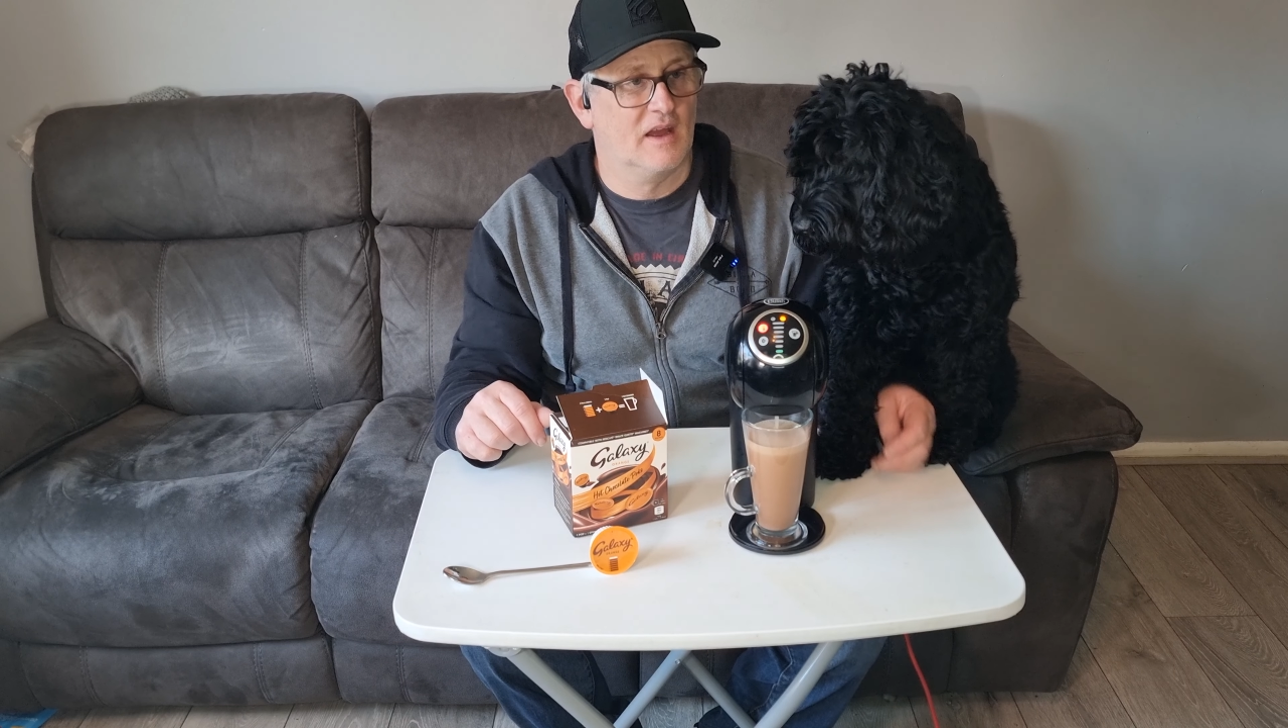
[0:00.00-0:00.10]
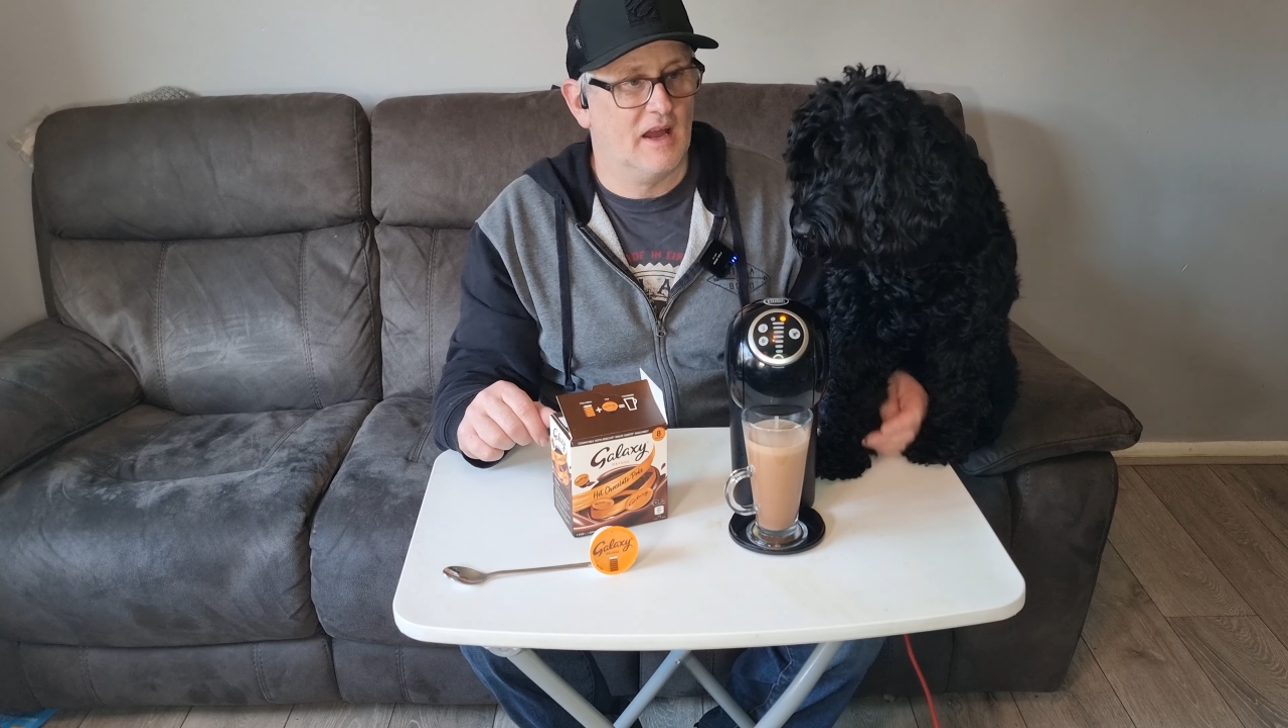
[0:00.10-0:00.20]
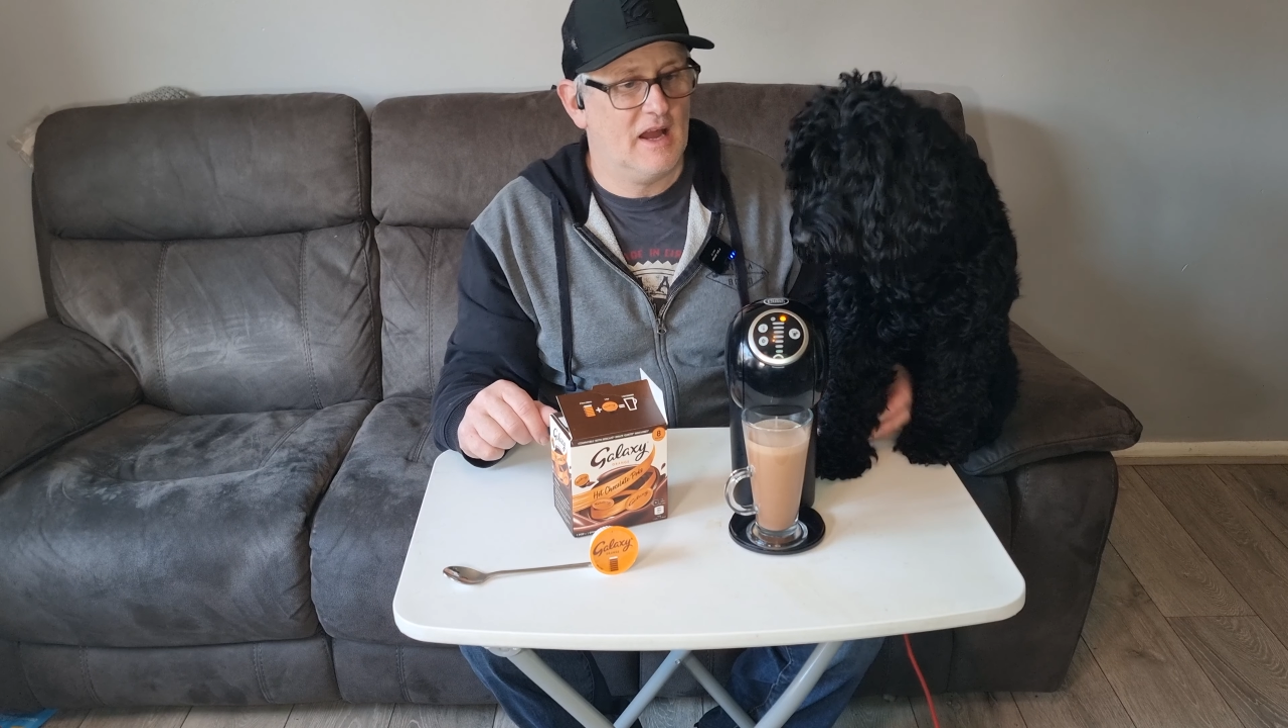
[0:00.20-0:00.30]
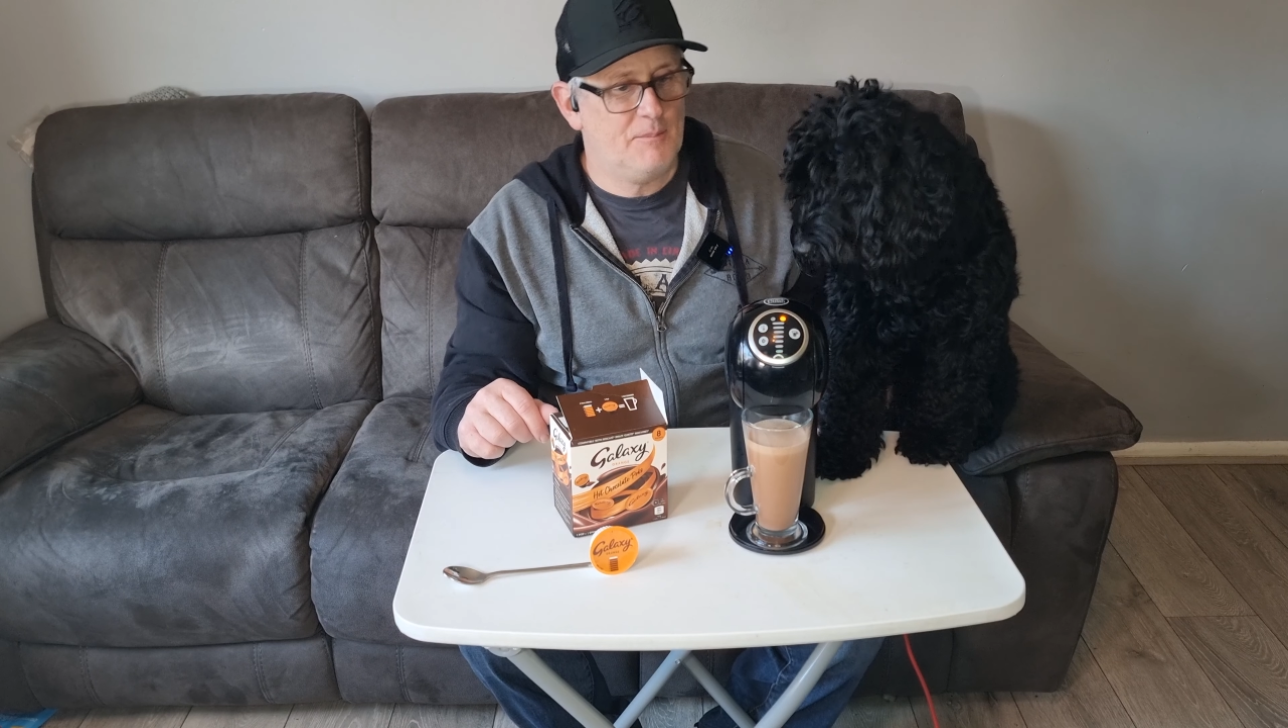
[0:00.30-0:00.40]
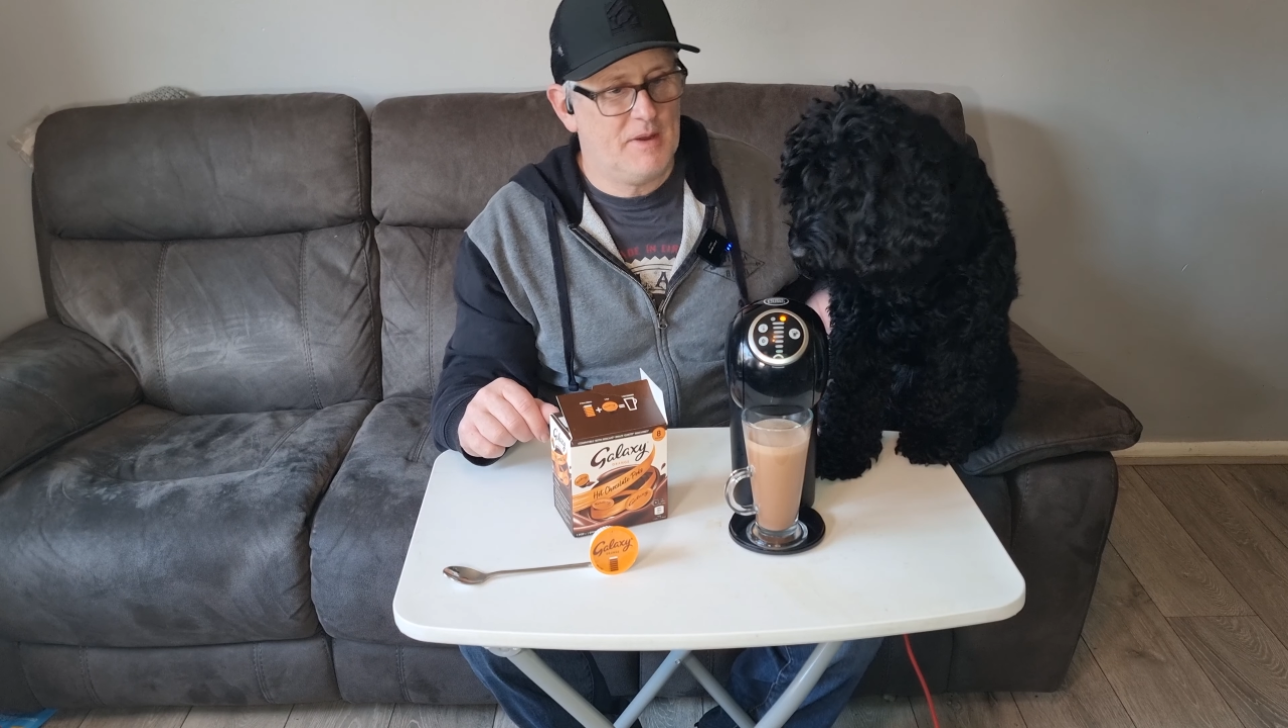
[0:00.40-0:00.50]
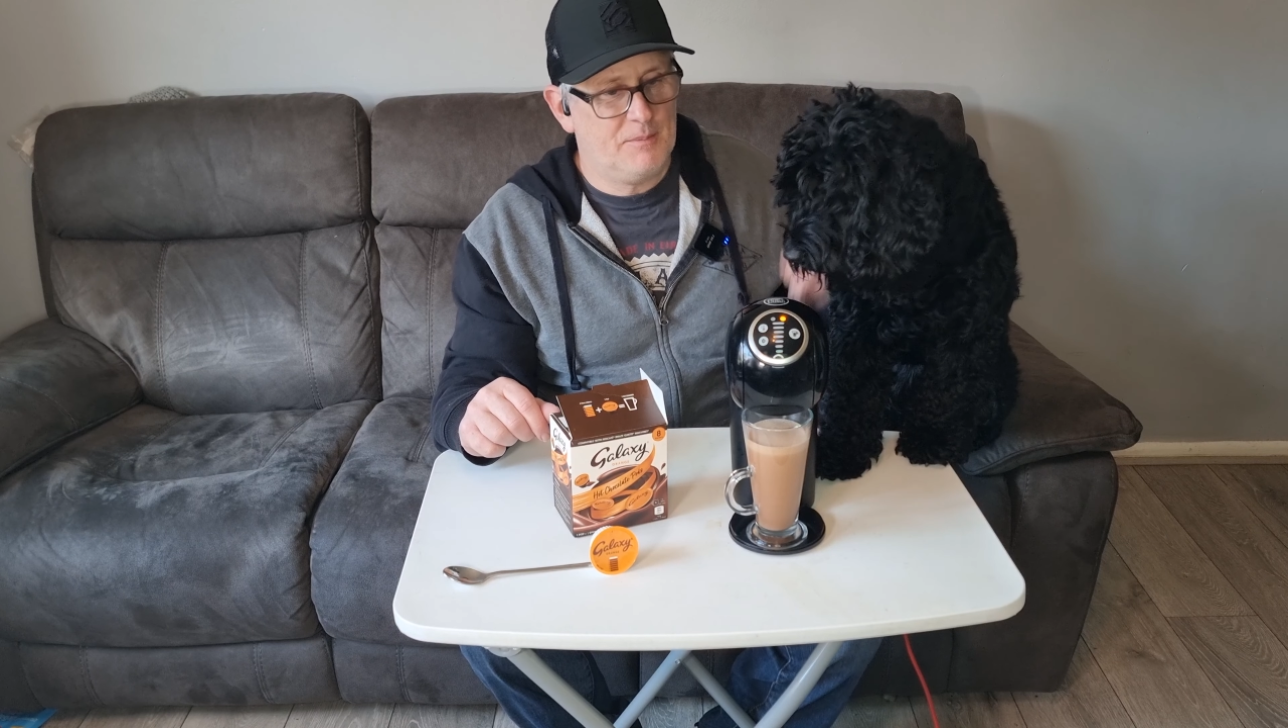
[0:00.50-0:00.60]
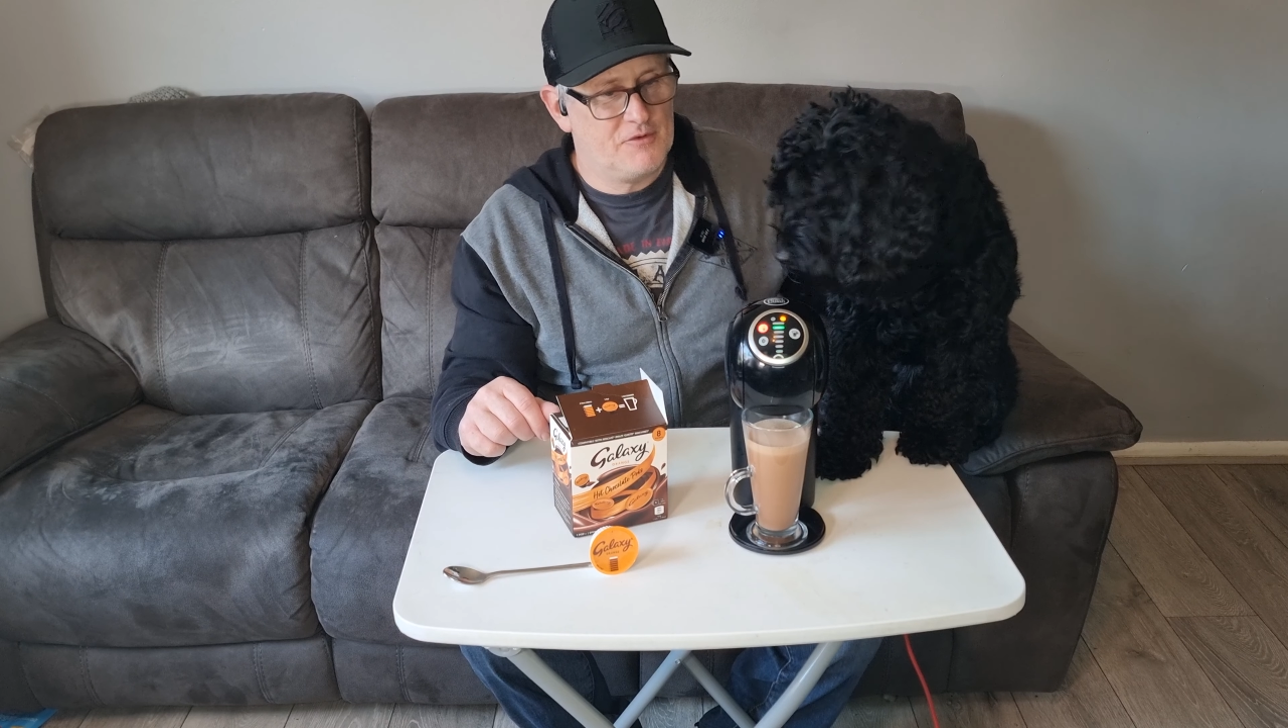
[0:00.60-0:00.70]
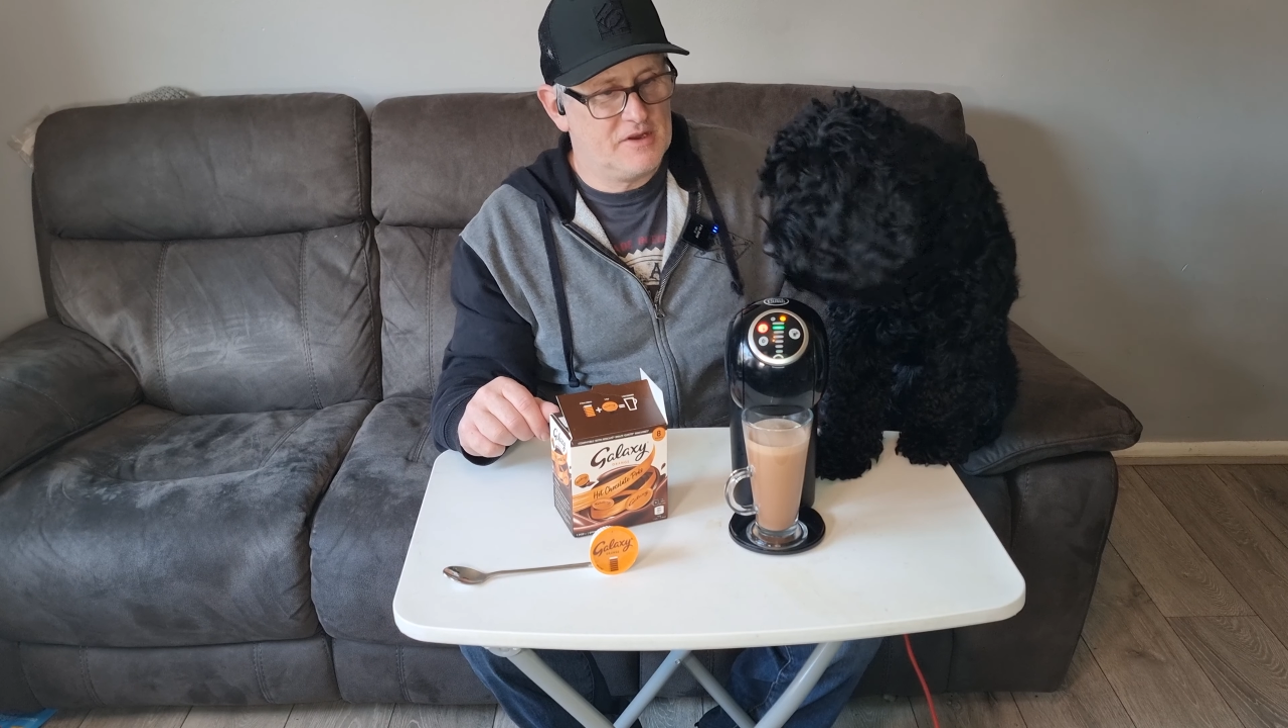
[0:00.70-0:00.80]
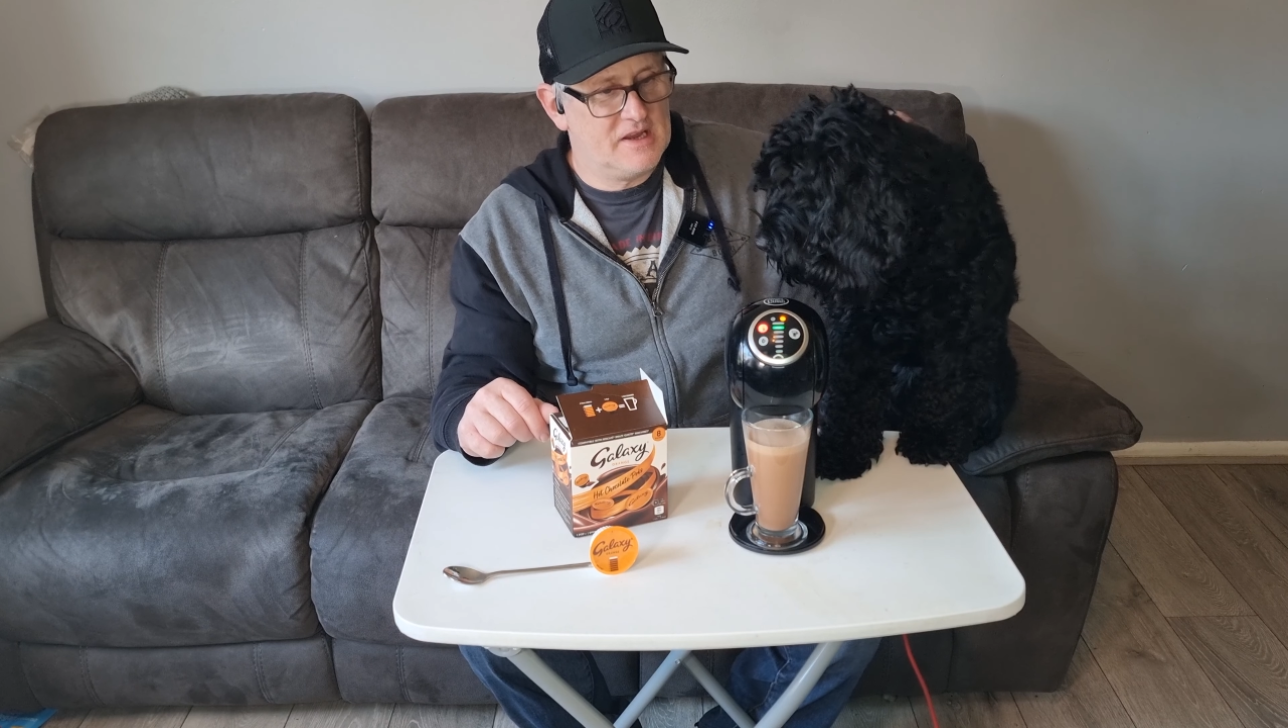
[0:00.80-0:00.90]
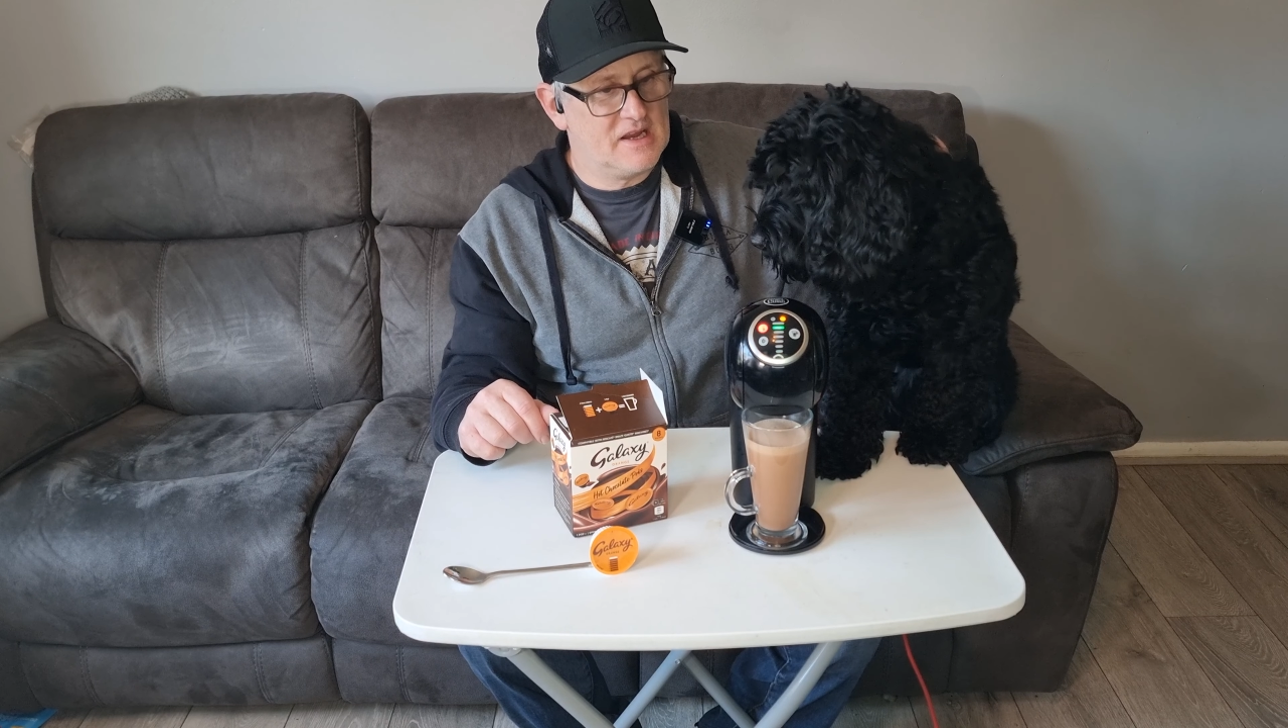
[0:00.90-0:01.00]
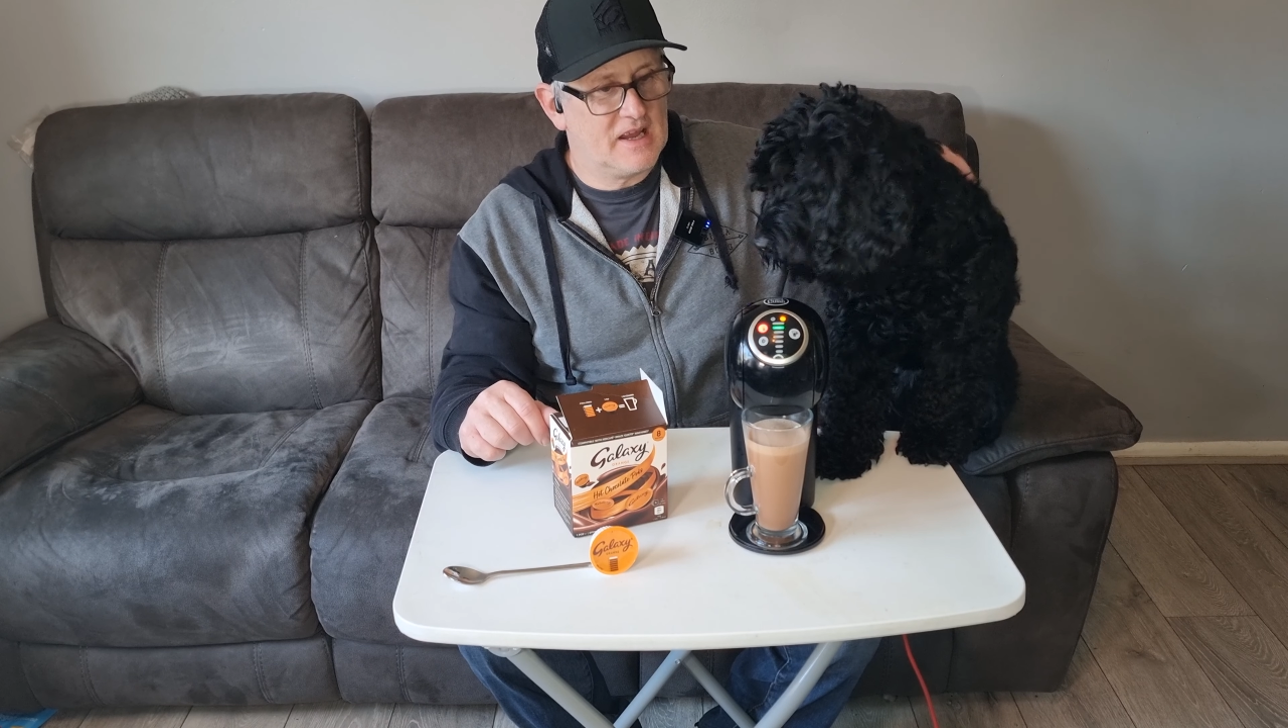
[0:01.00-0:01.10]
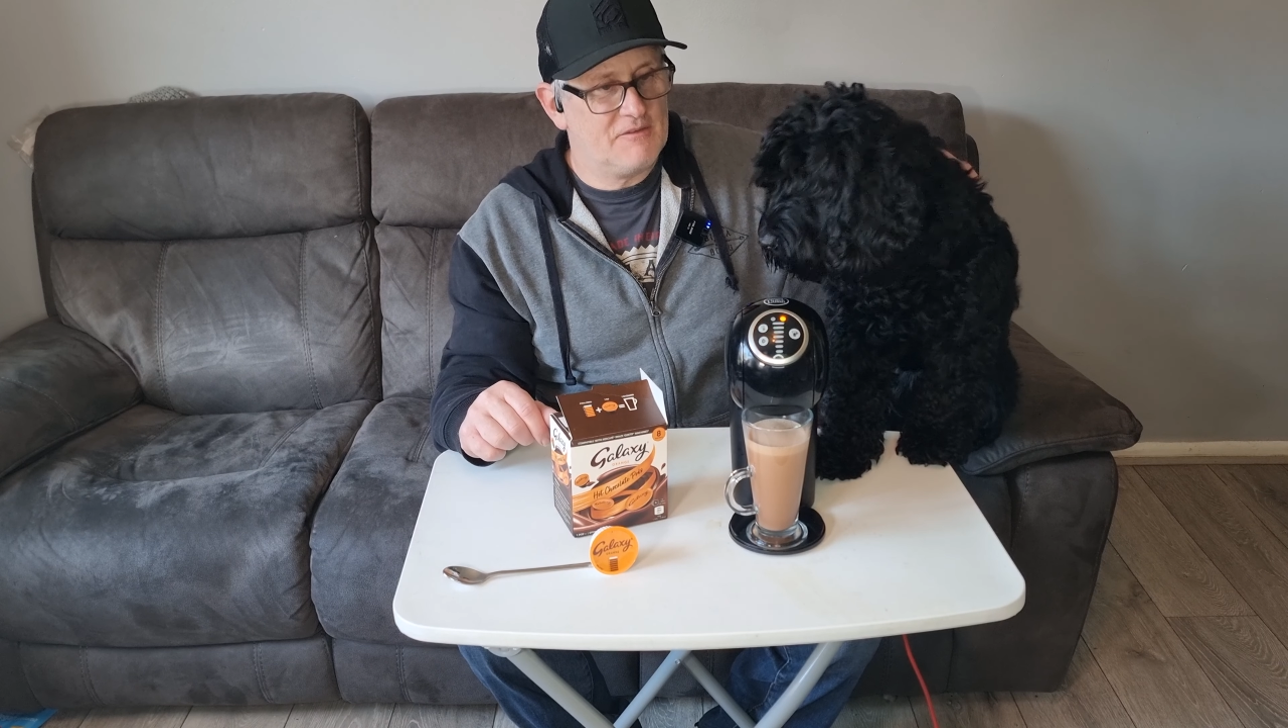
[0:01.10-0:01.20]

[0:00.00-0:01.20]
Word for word: Ah, Pepa here,